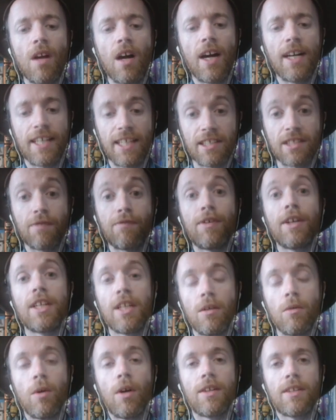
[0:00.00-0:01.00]
think it's a
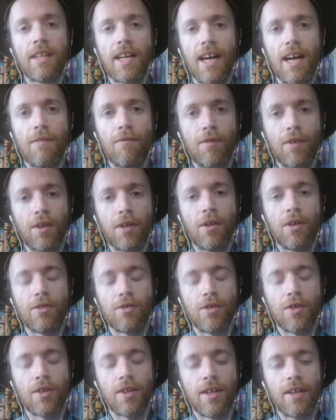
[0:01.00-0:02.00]
fitting one to have for the
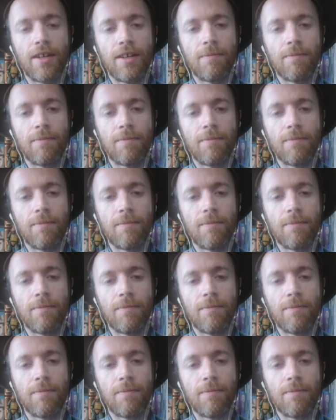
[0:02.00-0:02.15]
100